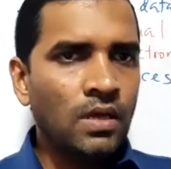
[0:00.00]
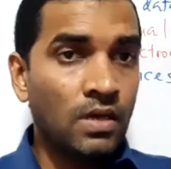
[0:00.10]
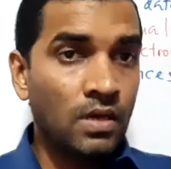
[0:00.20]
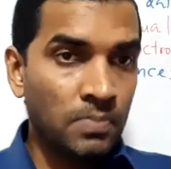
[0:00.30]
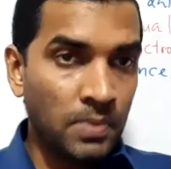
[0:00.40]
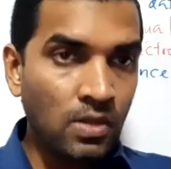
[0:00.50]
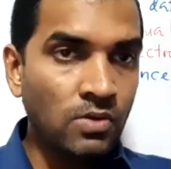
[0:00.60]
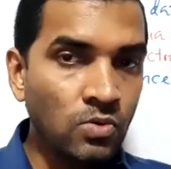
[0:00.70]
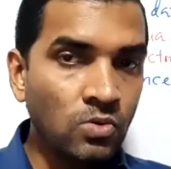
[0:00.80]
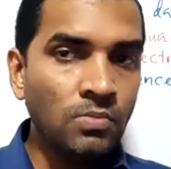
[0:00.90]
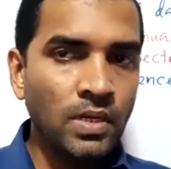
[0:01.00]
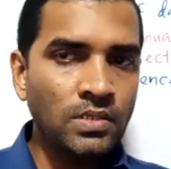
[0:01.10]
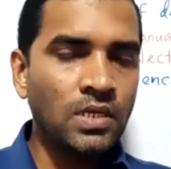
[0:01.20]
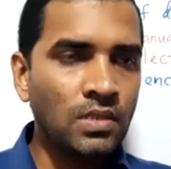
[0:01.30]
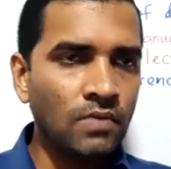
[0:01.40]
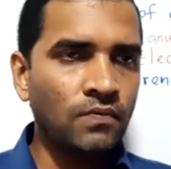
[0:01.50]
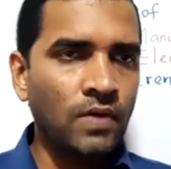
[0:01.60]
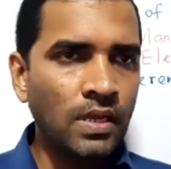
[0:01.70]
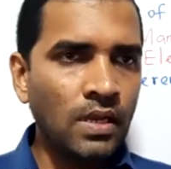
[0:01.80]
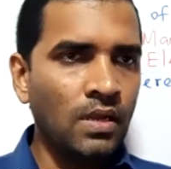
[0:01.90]
particular room, and take the
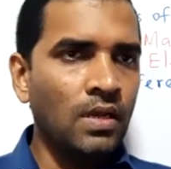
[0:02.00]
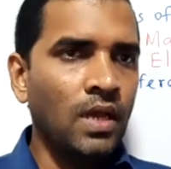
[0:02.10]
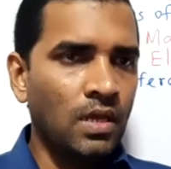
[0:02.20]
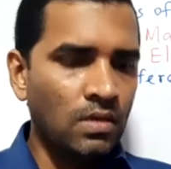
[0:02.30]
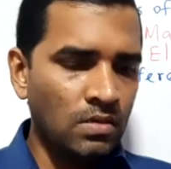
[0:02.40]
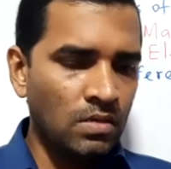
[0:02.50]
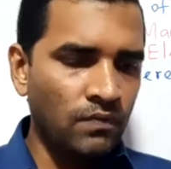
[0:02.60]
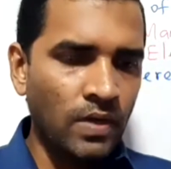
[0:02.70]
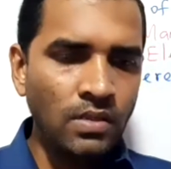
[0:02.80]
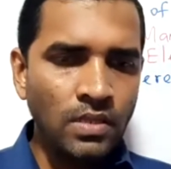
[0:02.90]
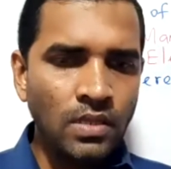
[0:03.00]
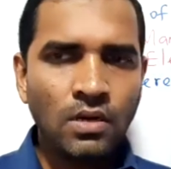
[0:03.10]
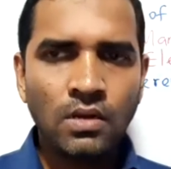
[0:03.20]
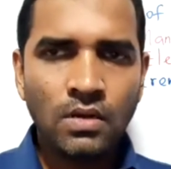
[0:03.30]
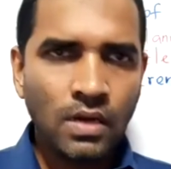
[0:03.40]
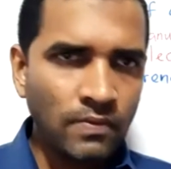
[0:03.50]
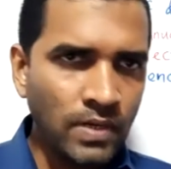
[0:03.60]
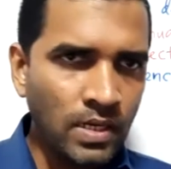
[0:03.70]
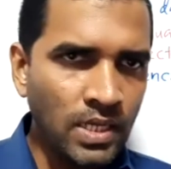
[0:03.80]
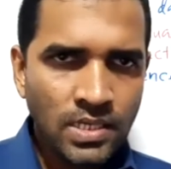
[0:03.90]
file and find the
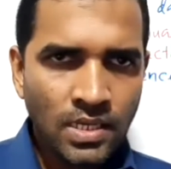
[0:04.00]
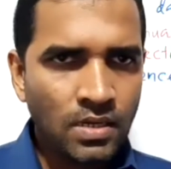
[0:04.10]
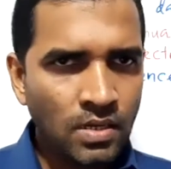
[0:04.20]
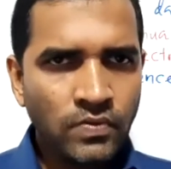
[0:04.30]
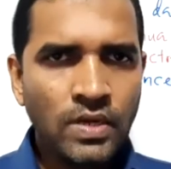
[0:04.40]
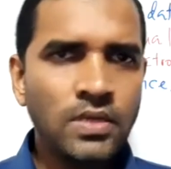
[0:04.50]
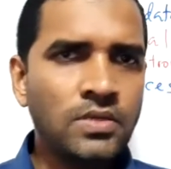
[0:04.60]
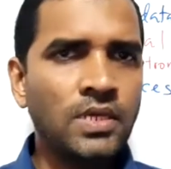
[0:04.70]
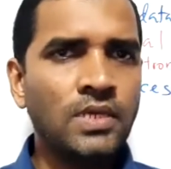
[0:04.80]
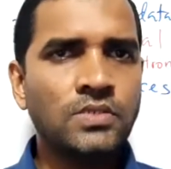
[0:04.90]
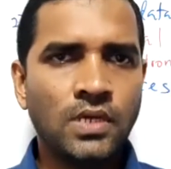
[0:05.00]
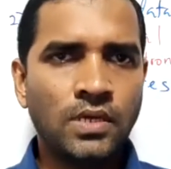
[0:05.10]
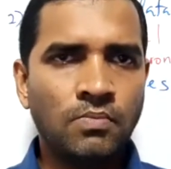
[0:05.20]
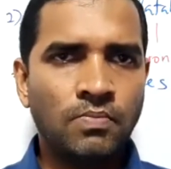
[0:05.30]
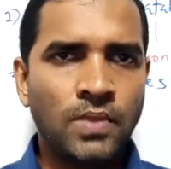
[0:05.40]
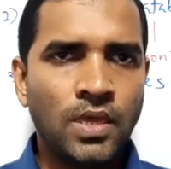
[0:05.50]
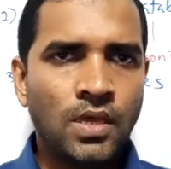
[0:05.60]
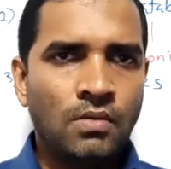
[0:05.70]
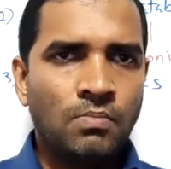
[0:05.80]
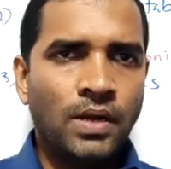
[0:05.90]
relevant data. Definitely it takes time.
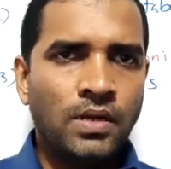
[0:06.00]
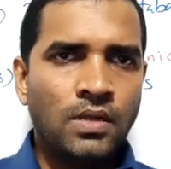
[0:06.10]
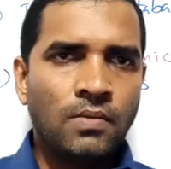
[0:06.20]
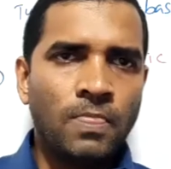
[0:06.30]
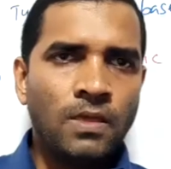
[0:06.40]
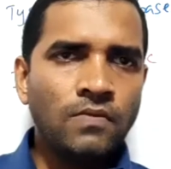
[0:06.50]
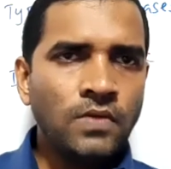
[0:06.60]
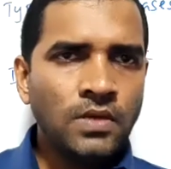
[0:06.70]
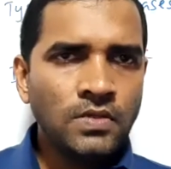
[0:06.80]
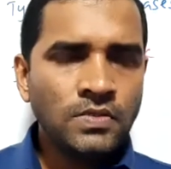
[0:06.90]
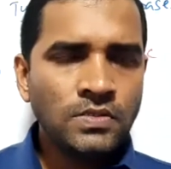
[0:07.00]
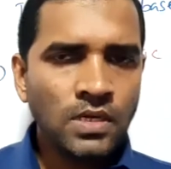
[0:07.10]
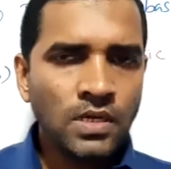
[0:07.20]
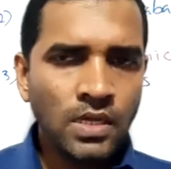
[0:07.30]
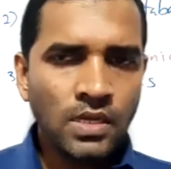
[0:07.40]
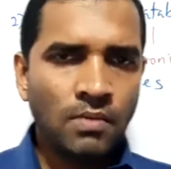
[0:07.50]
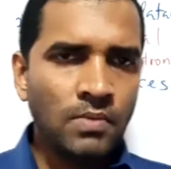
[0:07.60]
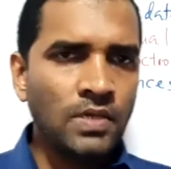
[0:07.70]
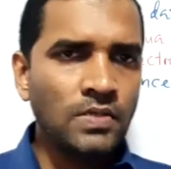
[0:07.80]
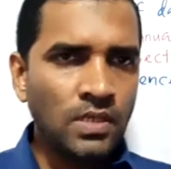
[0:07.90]
But if it is a
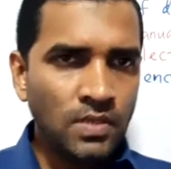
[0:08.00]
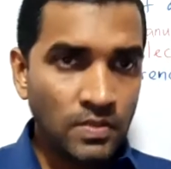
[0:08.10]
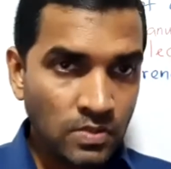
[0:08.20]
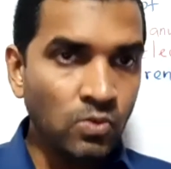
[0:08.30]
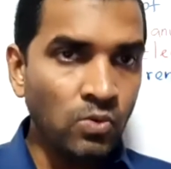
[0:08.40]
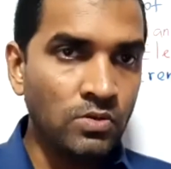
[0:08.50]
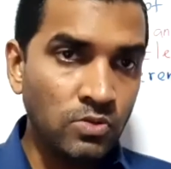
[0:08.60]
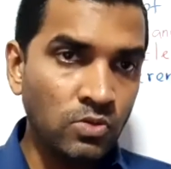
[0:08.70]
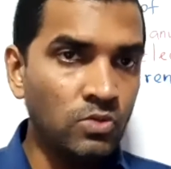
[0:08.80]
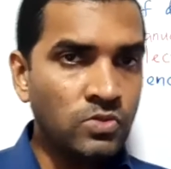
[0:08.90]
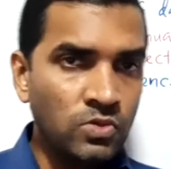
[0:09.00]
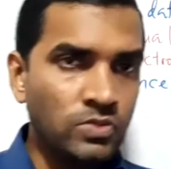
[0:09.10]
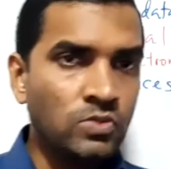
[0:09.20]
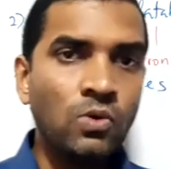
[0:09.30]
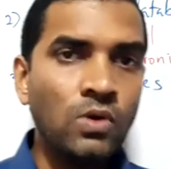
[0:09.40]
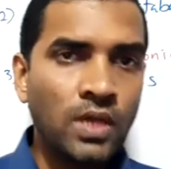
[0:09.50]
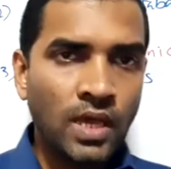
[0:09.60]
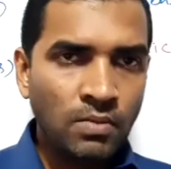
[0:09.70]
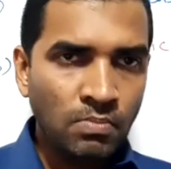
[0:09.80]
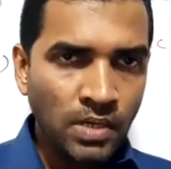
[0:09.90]
database in the school, you know, your school
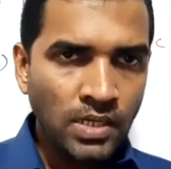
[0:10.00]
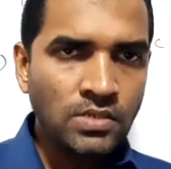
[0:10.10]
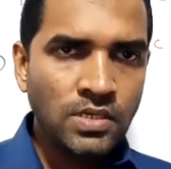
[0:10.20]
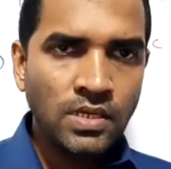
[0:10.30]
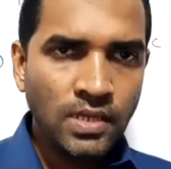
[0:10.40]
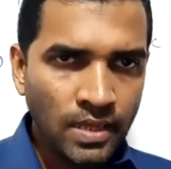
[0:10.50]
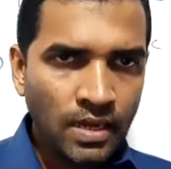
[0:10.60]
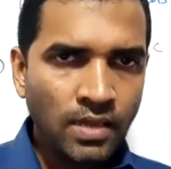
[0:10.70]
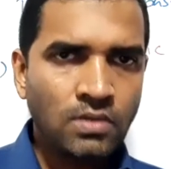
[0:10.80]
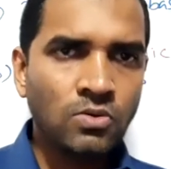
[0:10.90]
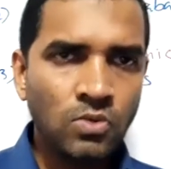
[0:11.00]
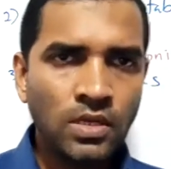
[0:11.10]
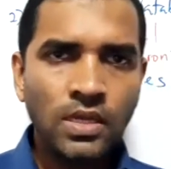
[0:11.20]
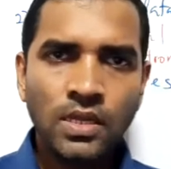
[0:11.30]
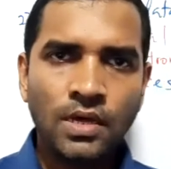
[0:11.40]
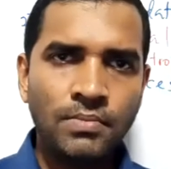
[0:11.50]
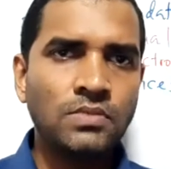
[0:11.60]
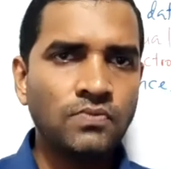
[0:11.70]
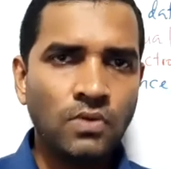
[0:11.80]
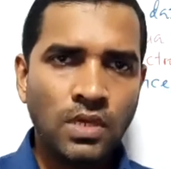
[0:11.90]
can maintain an electronic
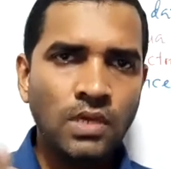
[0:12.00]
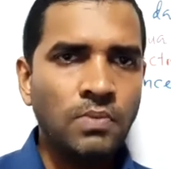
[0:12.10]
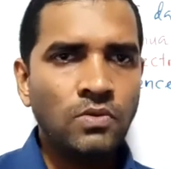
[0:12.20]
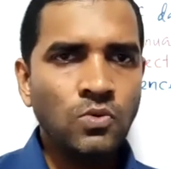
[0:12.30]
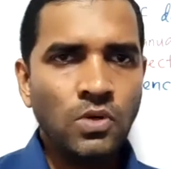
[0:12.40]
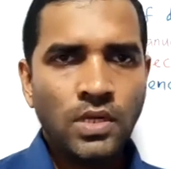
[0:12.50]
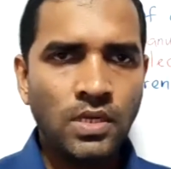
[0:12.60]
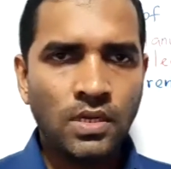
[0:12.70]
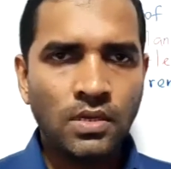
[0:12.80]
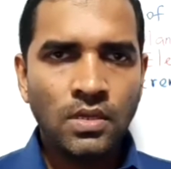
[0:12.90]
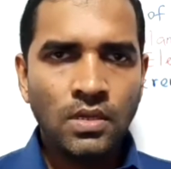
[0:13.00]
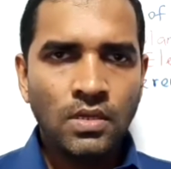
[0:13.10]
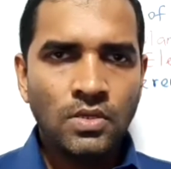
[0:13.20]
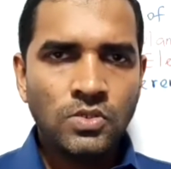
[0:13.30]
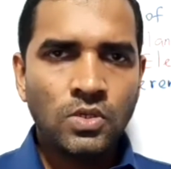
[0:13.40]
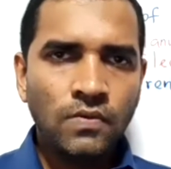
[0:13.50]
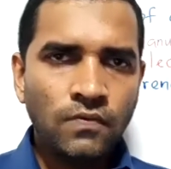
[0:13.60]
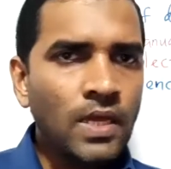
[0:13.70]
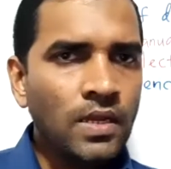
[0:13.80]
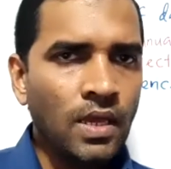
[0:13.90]
database for keeping your data. So
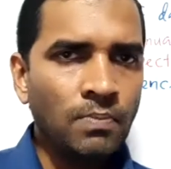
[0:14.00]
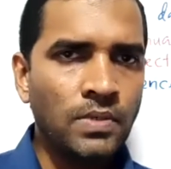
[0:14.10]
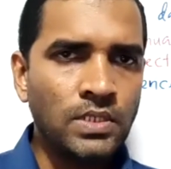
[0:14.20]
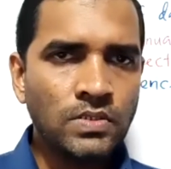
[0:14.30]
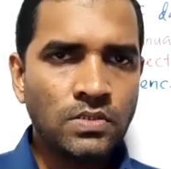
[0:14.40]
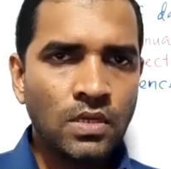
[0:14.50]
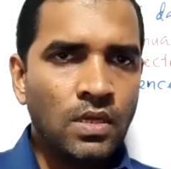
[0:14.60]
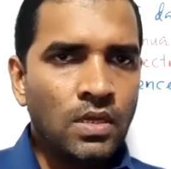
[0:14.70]
if that happens,